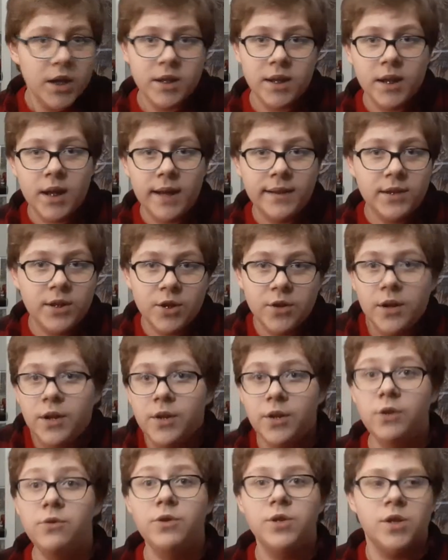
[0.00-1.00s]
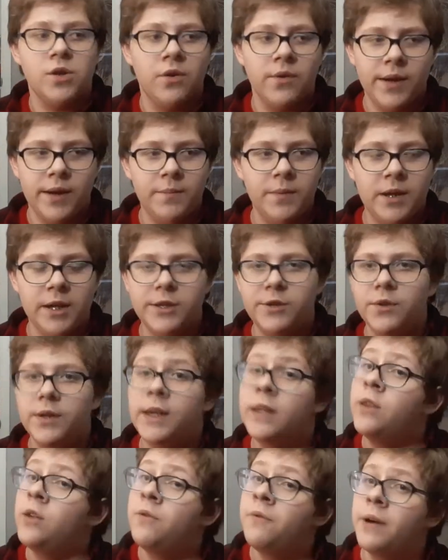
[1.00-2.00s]
enter a new story, because you'll
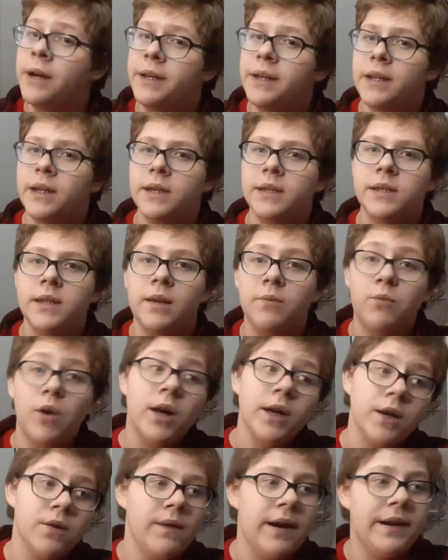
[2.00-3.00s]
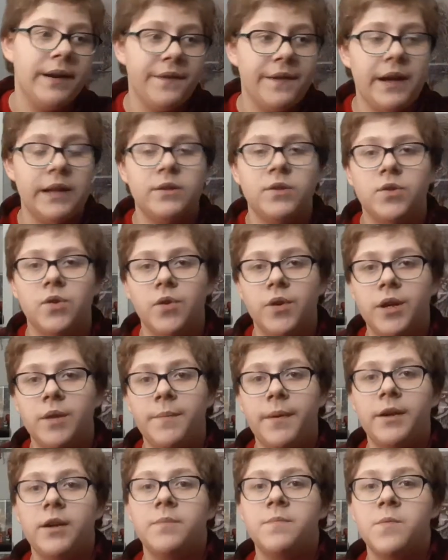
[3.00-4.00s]
get new ideas, and while you're writing that story, you
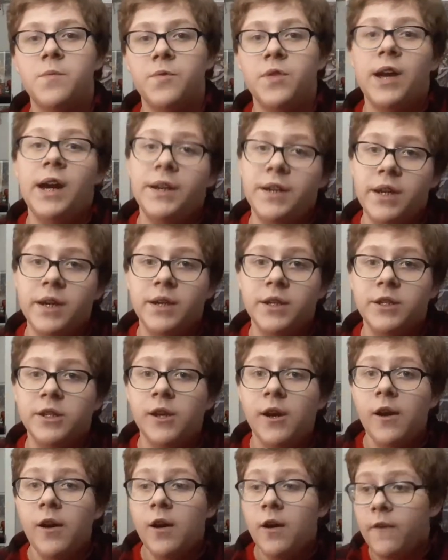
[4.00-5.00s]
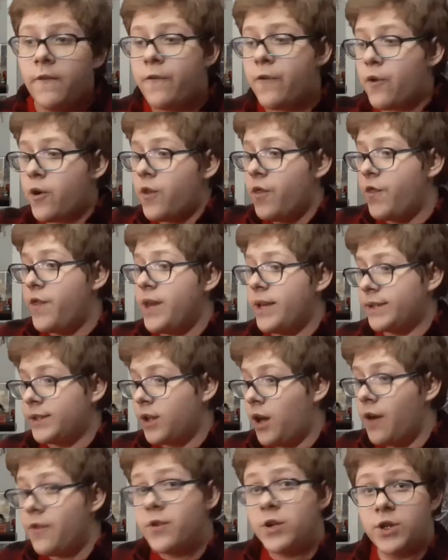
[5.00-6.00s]
might come up with ideas for this
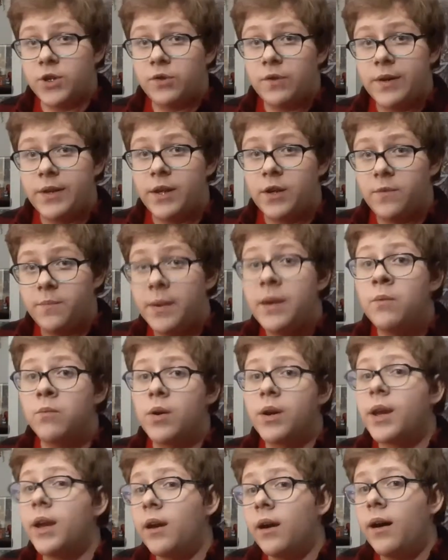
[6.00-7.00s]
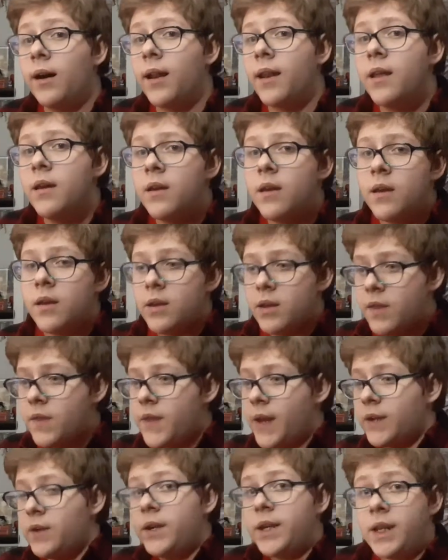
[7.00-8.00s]
other story that you've been working on
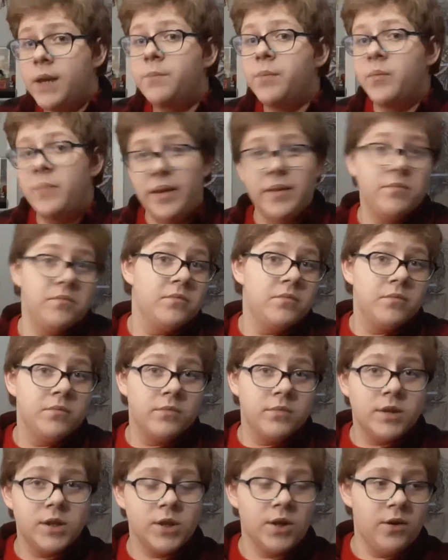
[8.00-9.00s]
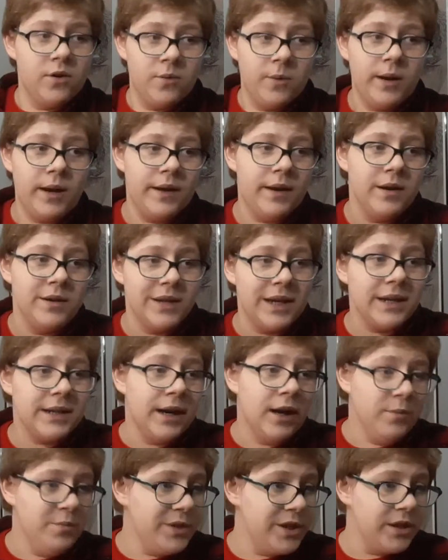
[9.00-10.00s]
that you can implement. So that
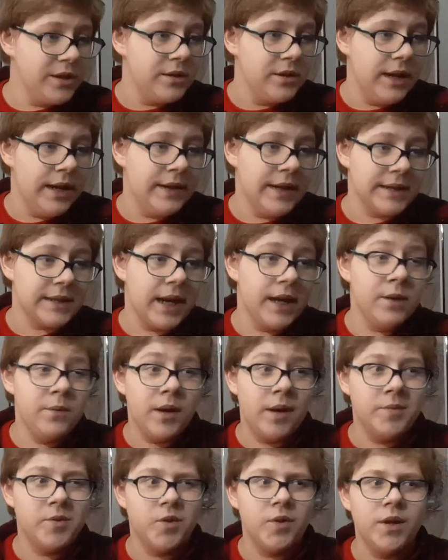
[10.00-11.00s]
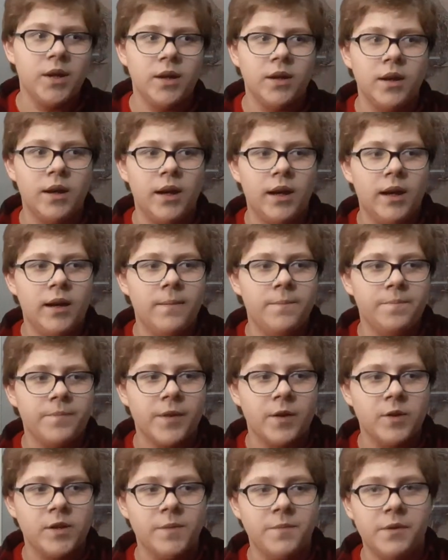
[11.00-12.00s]
helps, and that's kind of what I'm doing
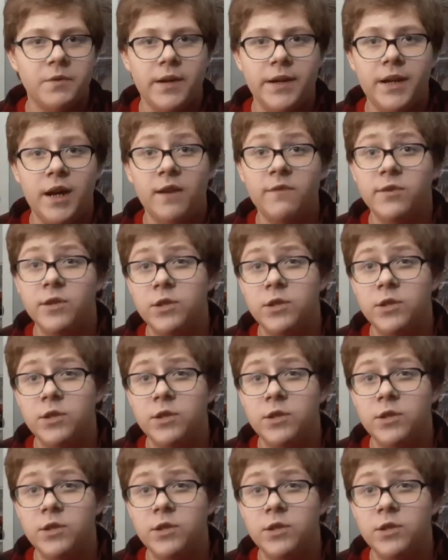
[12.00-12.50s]
with something right now for